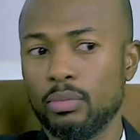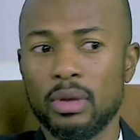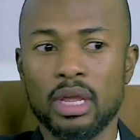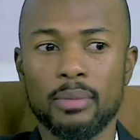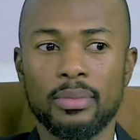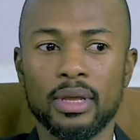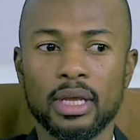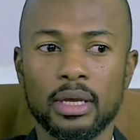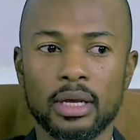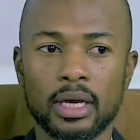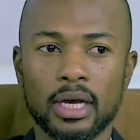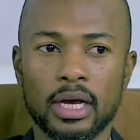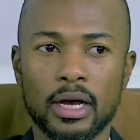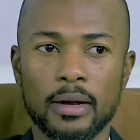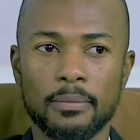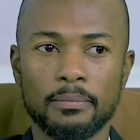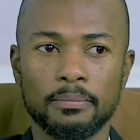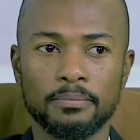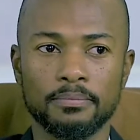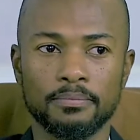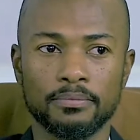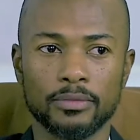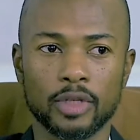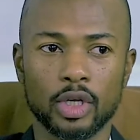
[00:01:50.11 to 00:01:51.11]
maybe
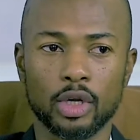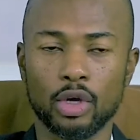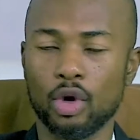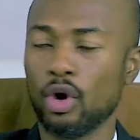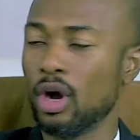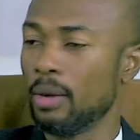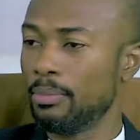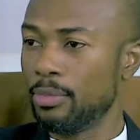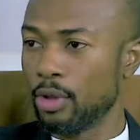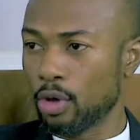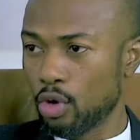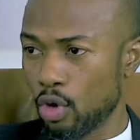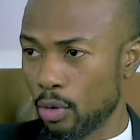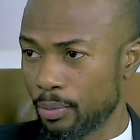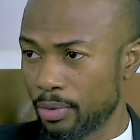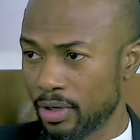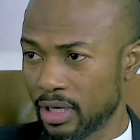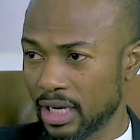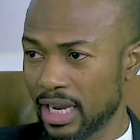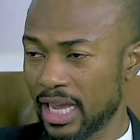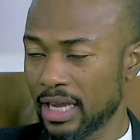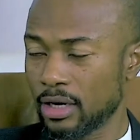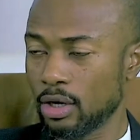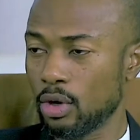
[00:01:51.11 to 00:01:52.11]
go up the
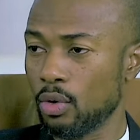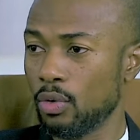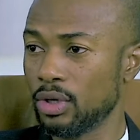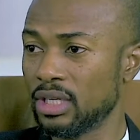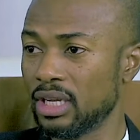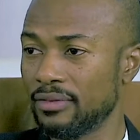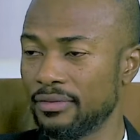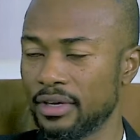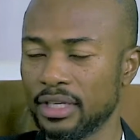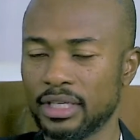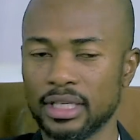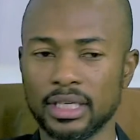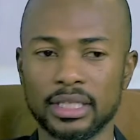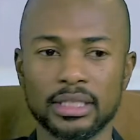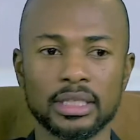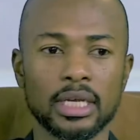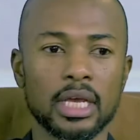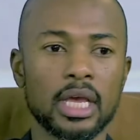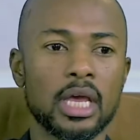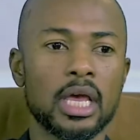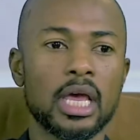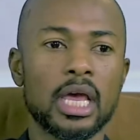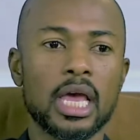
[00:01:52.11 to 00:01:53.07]
corporate ladder, or whatever it is.